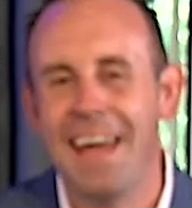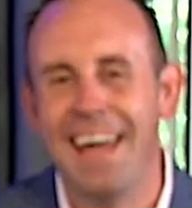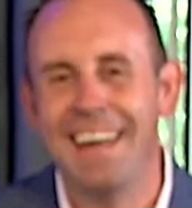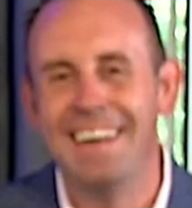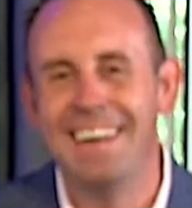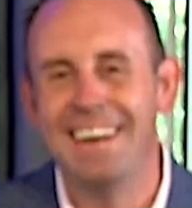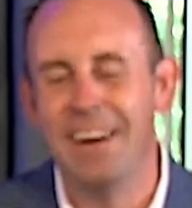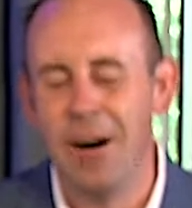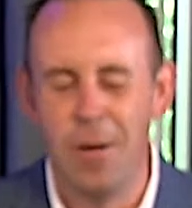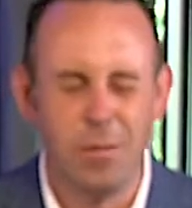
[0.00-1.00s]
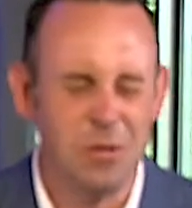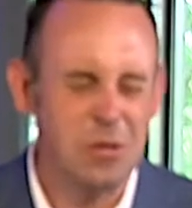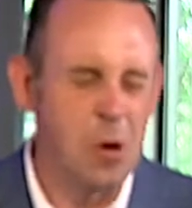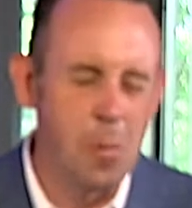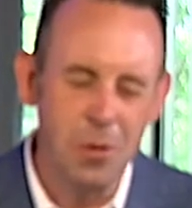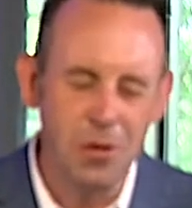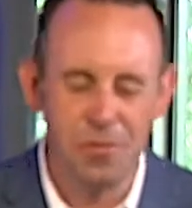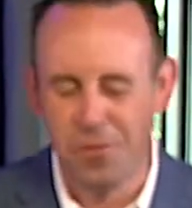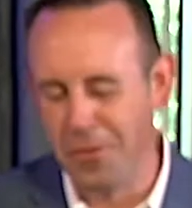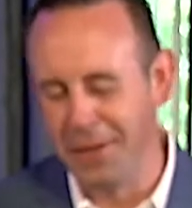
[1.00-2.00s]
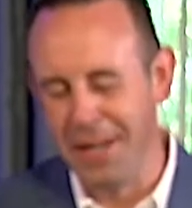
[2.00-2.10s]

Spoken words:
And it was so beautiful.